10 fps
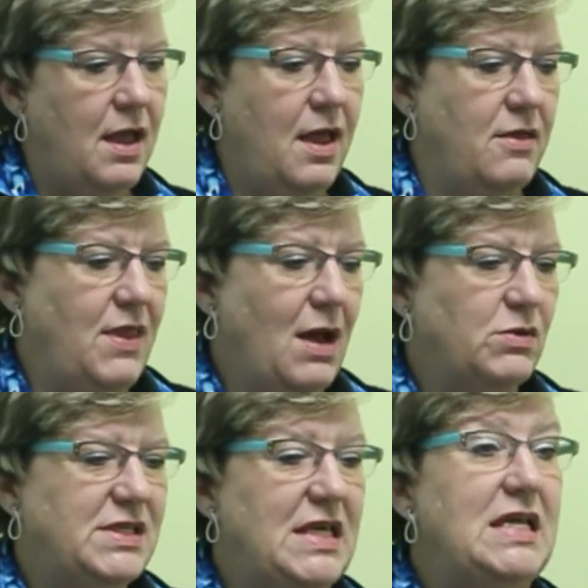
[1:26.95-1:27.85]
And that
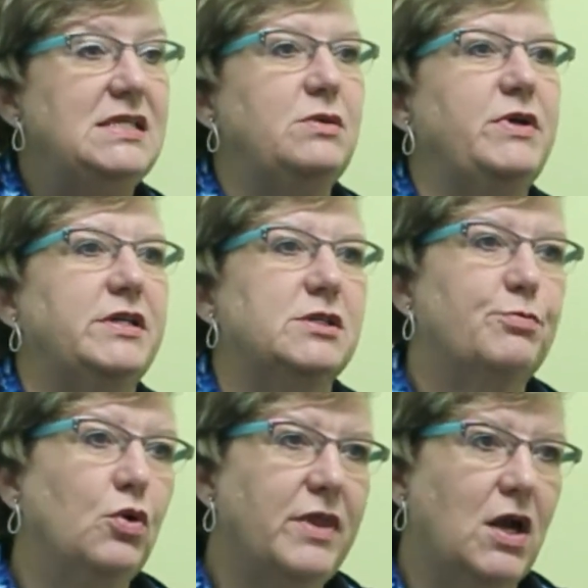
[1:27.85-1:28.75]
was easy. We could
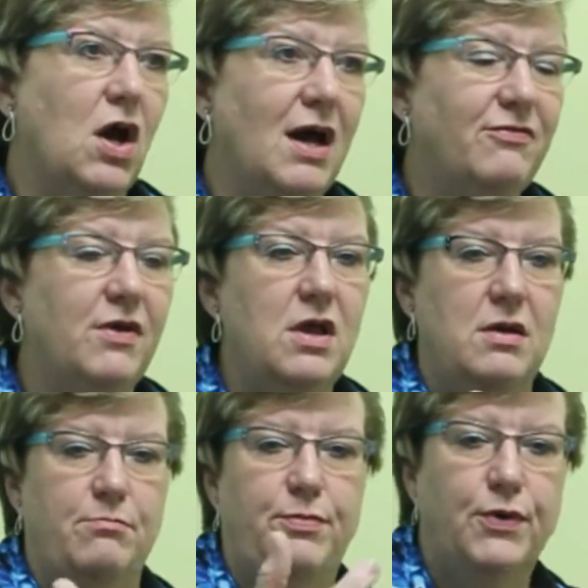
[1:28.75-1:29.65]
just pull that off,
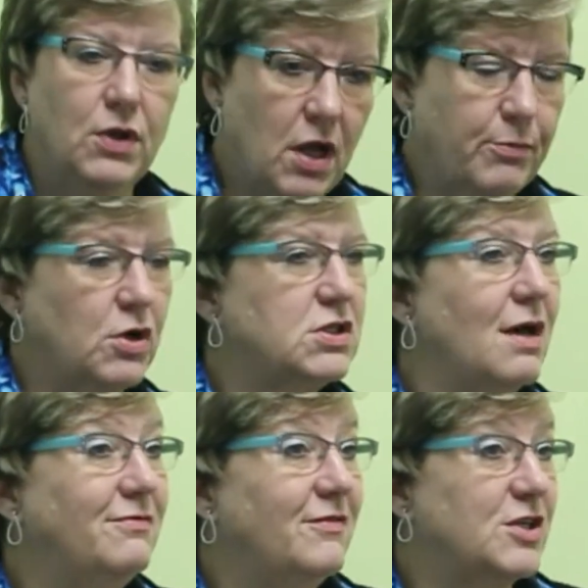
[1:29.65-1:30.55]
pull our books
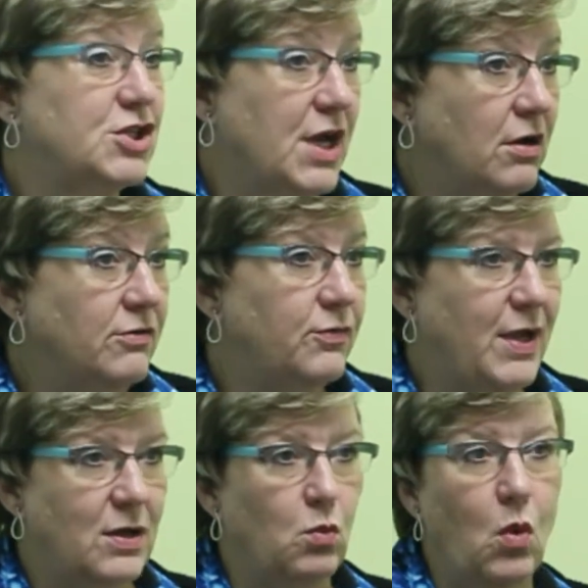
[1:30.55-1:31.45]
off of a shelf.
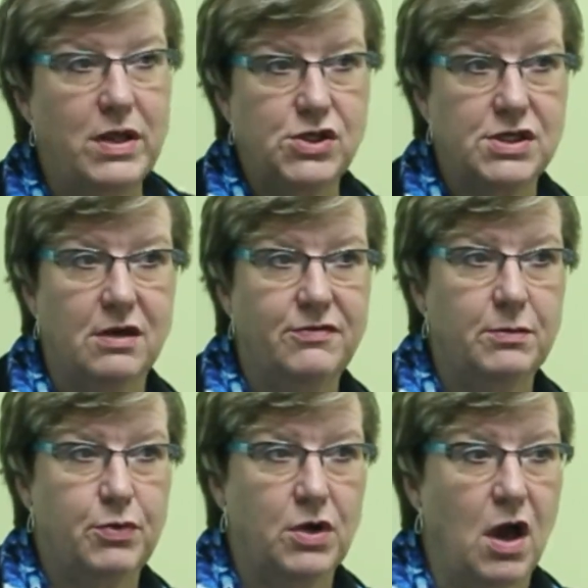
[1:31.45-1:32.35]
We had one shelf
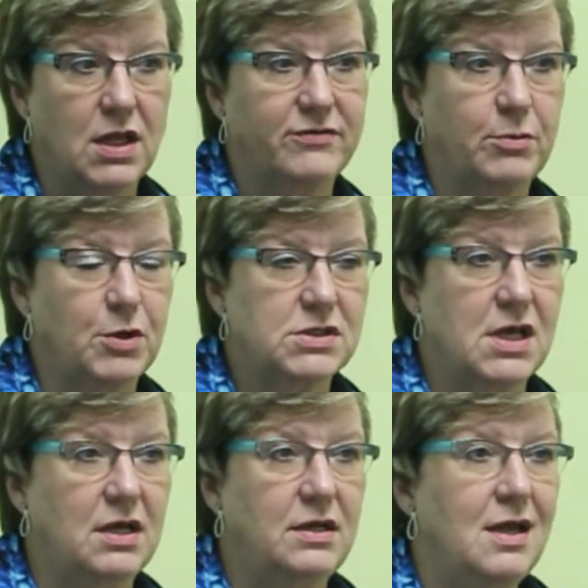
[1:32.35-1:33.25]
that put all of our books
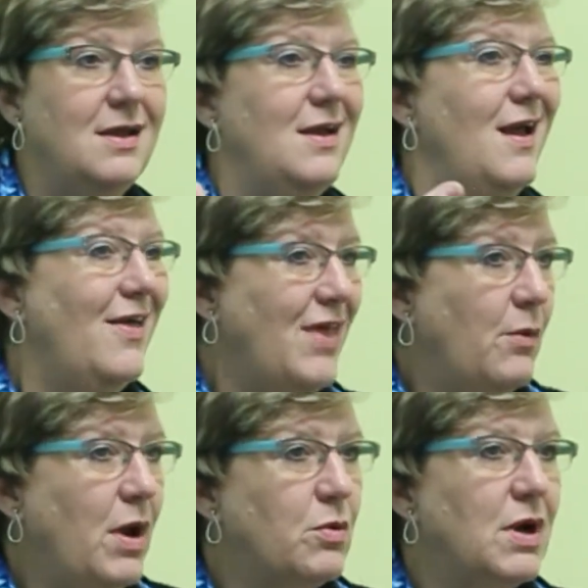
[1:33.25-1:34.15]
on. And
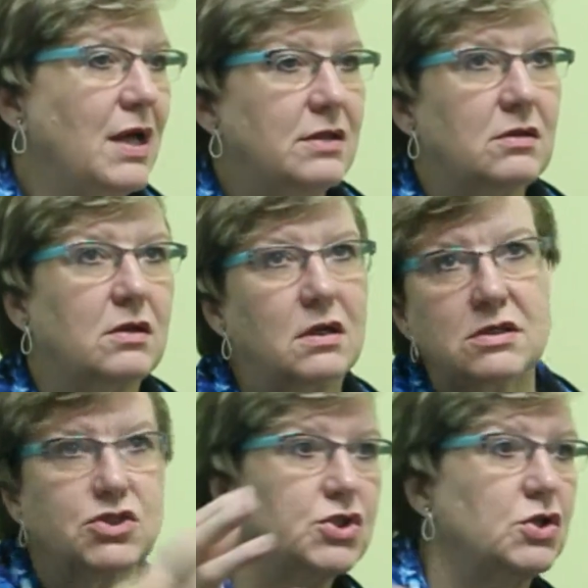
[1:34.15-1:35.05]
that way we're not
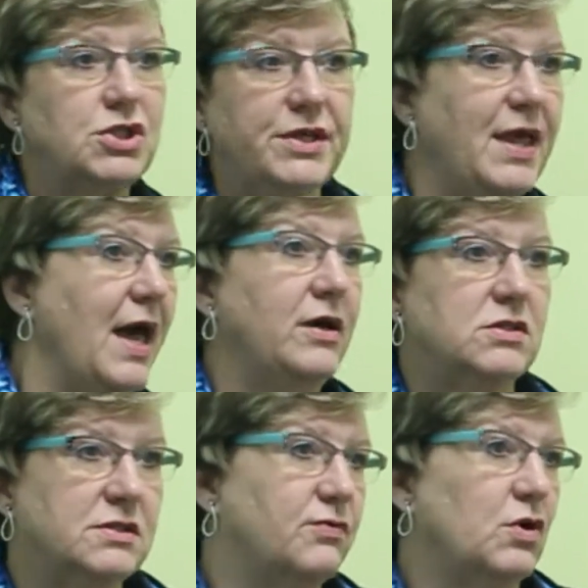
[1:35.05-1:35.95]
searching the
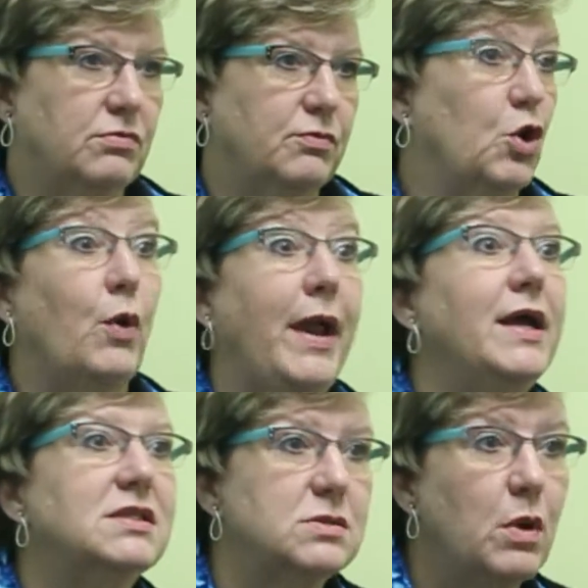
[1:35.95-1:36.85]
house for
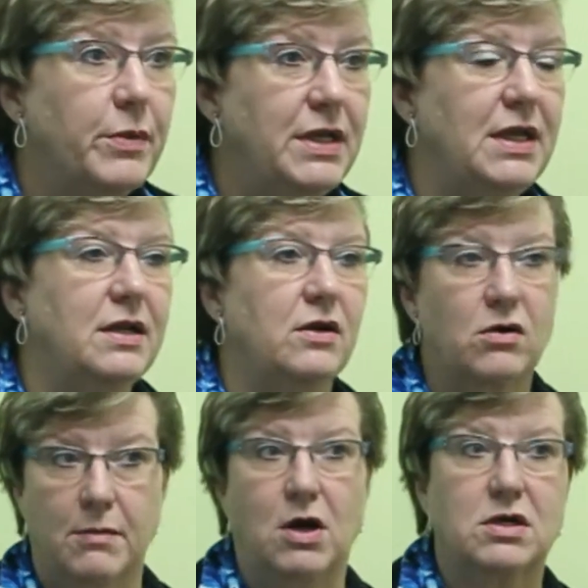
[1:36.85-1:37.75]
crayons when we need it
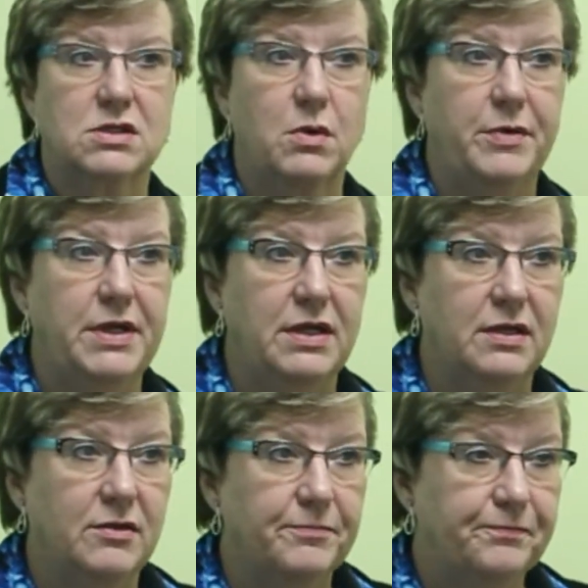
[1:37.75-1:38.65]
or markers when we need
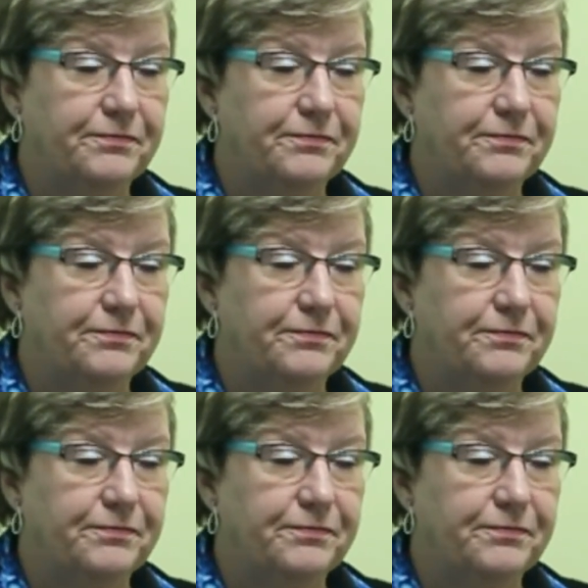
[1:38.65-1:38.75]
it.